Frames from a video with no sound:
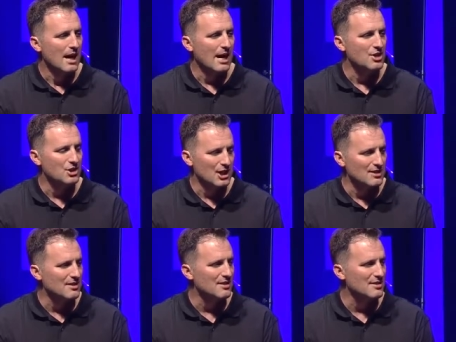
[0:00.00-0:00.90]
And
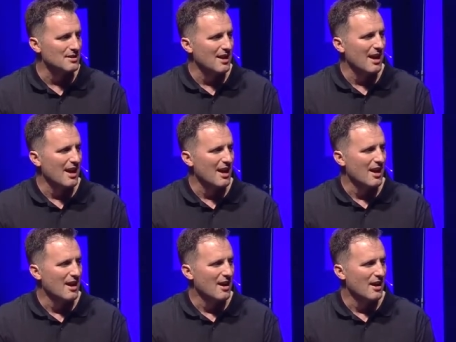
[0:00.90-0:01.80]
Jesus
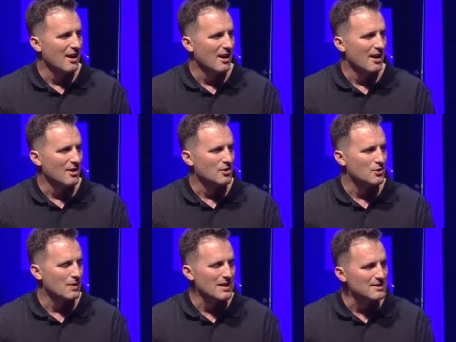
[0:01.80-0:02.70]

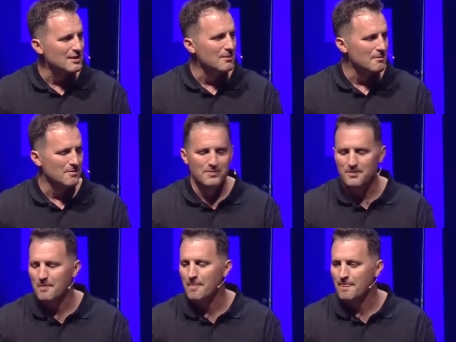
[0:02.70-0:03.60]
treats him
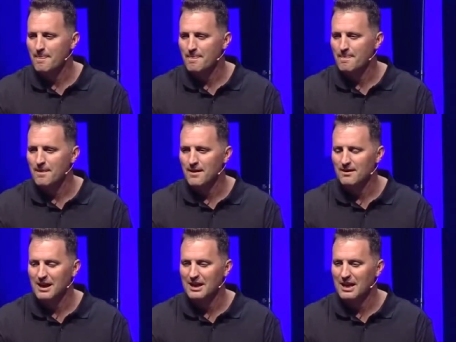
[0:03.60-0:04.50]

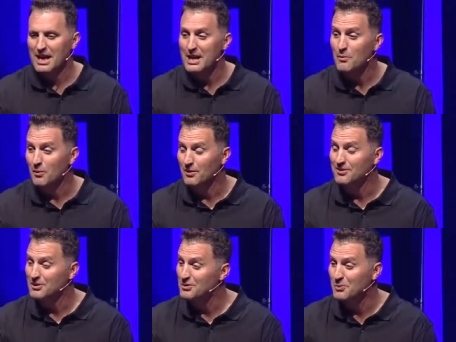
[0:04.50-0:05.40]
like an equal
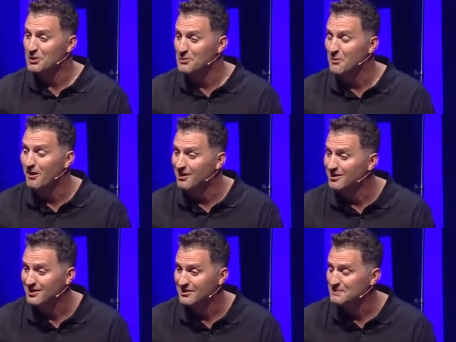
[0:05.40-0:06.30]
and says, What do you want?